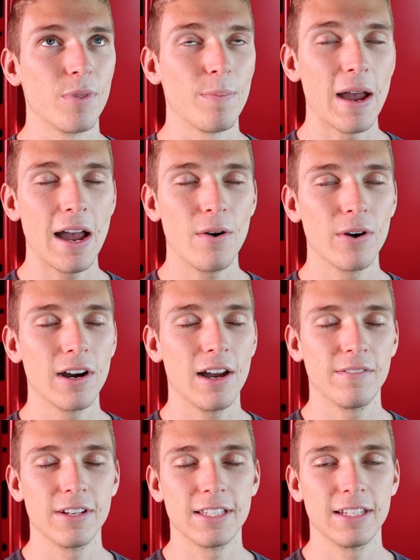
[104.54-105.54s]
The power,
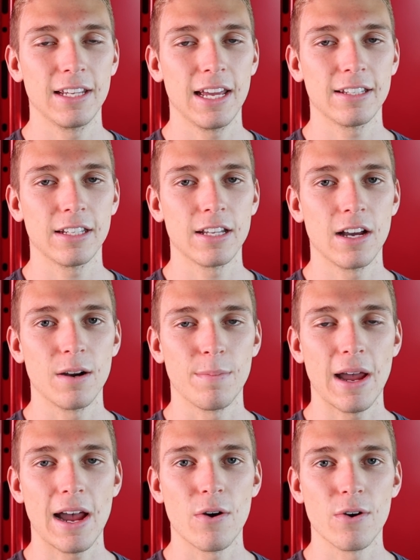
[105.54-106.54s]
obviously it has a ton of
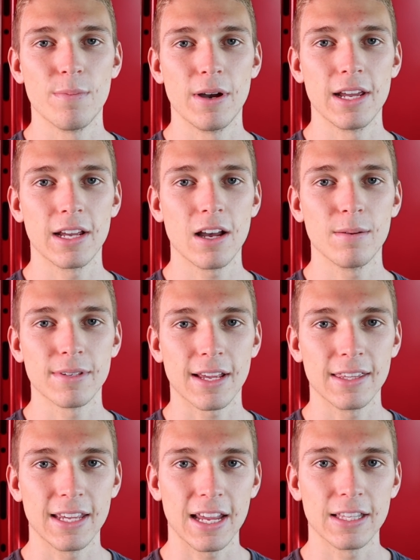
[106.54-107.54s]
power, but it comes
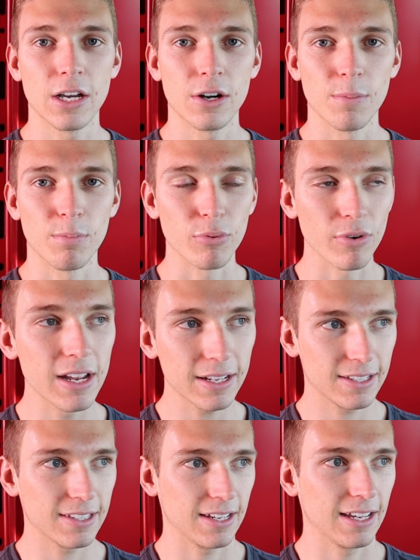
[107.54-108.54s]
on like a ton of
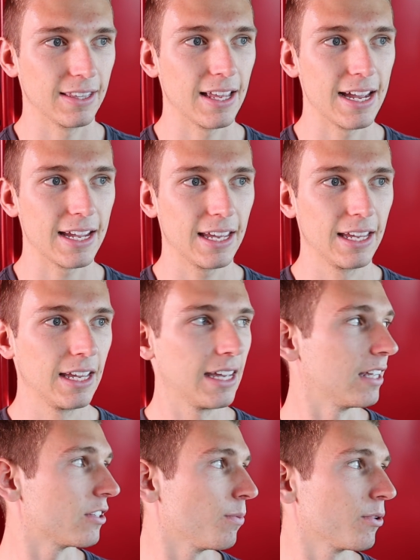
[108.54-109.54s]
bricks, and like
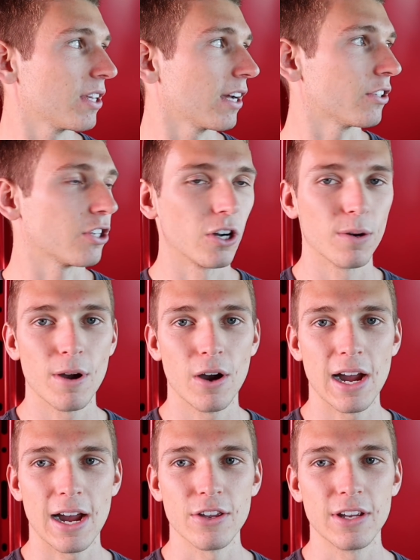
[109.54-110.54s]
it's almost like a
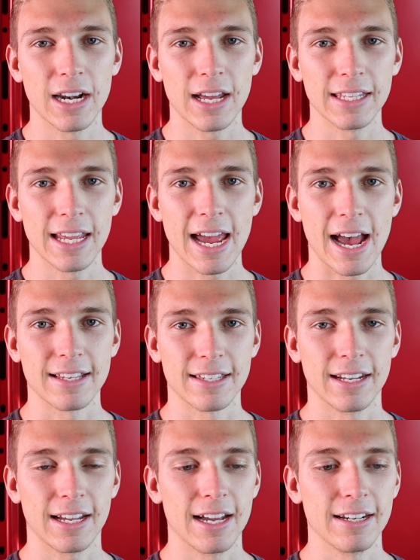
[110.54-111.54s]
turbo, how you get on the gas
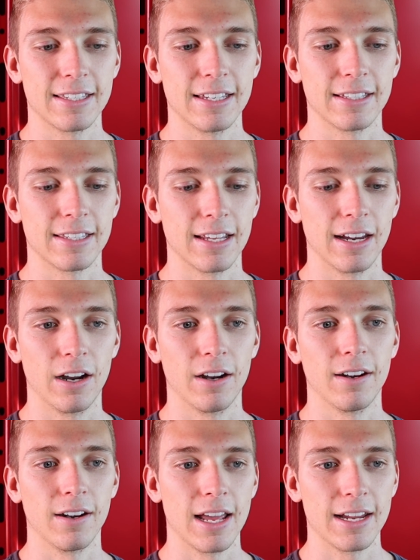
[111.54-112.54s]
and it kind of sits there
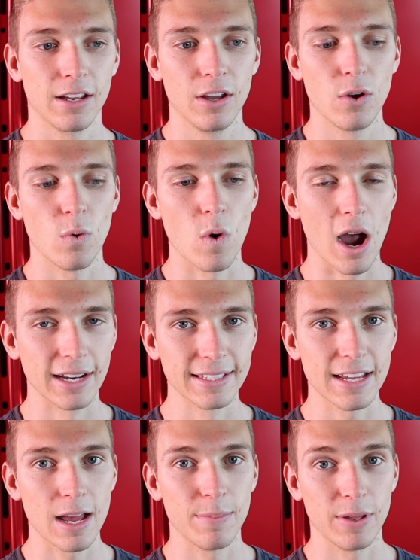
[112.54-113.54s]
and like
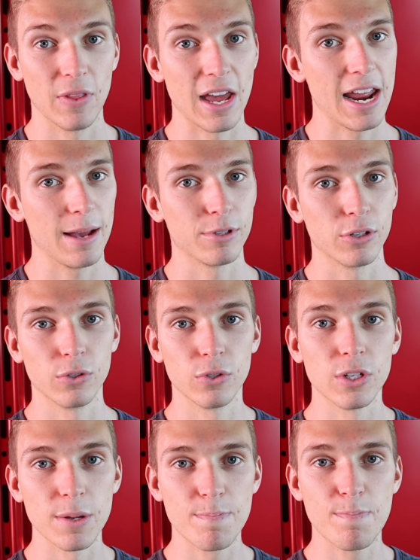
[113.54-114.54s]
winds up and then
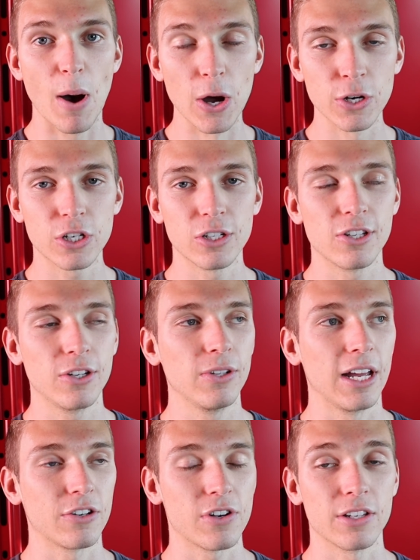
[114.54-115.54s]
absolutely punches you,
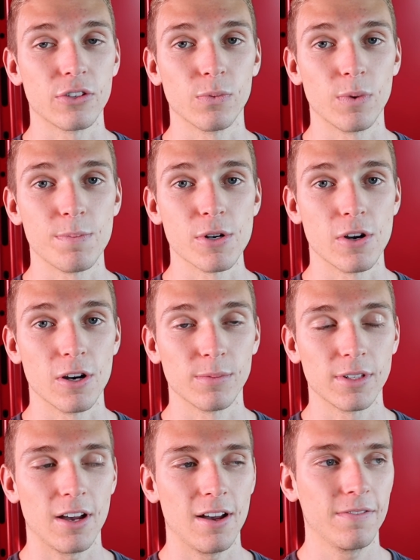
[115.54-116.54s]
like tries to rip your
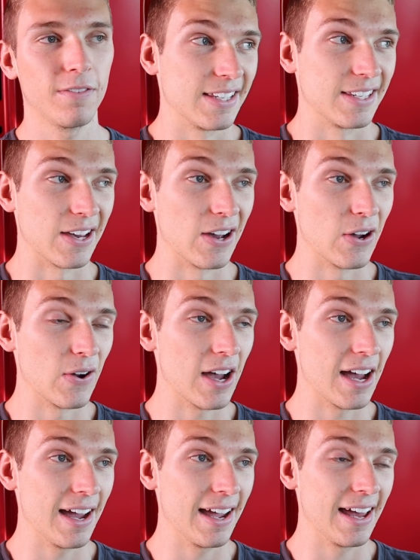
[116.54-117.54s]
arms off. So
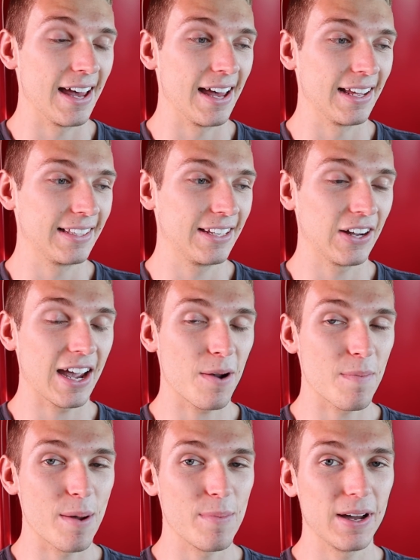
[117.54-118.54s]
I took
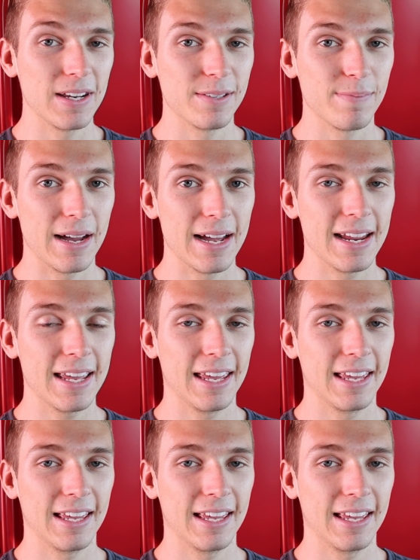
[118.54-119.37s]
out my buddy's bike